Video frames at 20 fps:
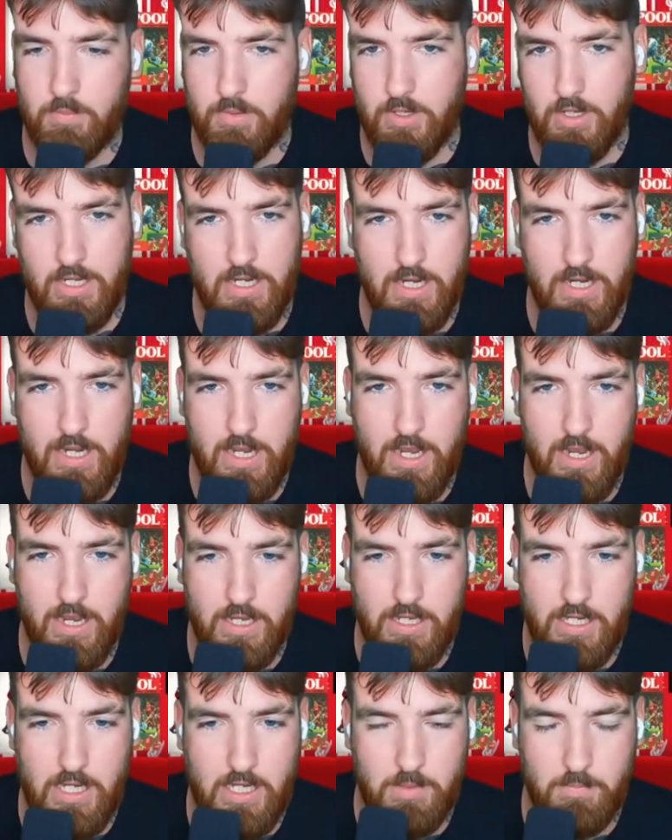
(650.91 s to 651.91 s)
But
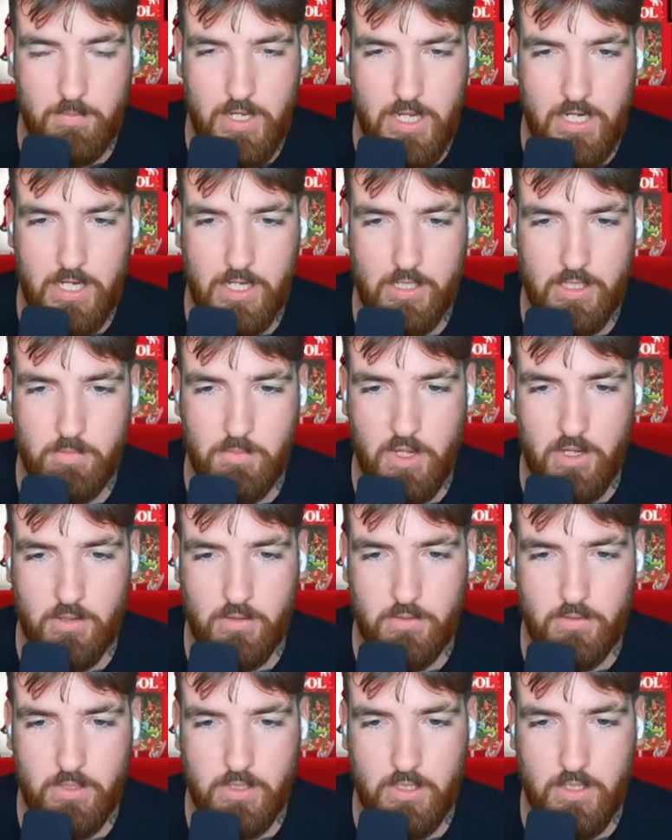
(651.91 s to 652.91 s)
it's being
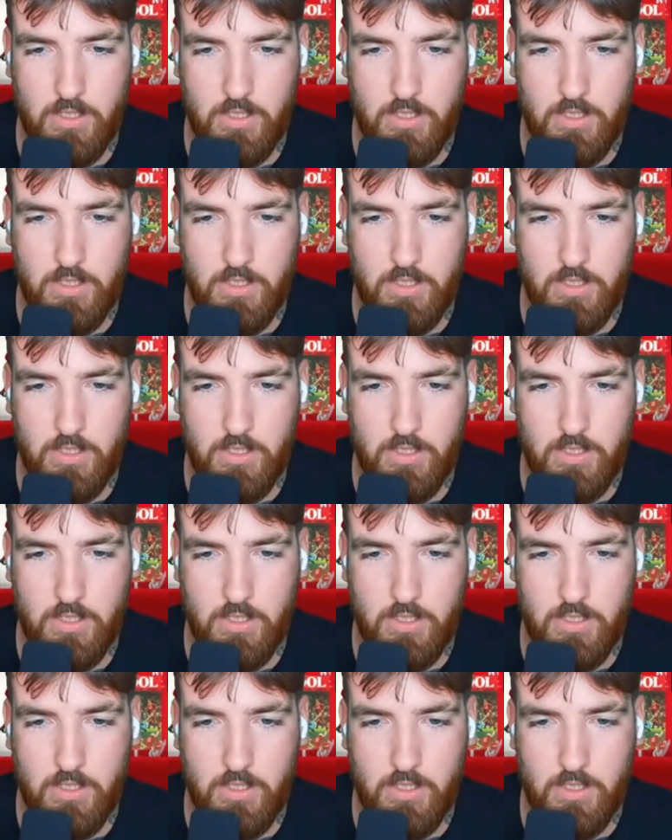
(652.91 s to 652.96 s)
exposed,